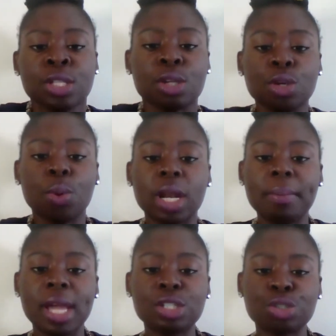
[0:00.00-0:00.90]
So you want to
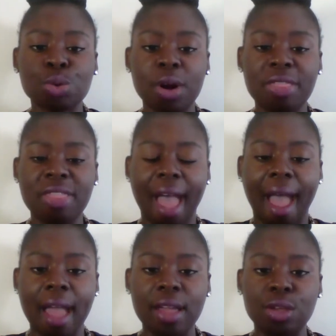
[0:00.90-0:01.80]
make sure
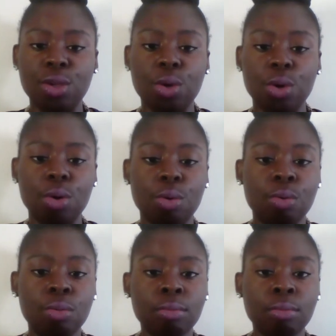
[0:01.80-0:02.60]
that you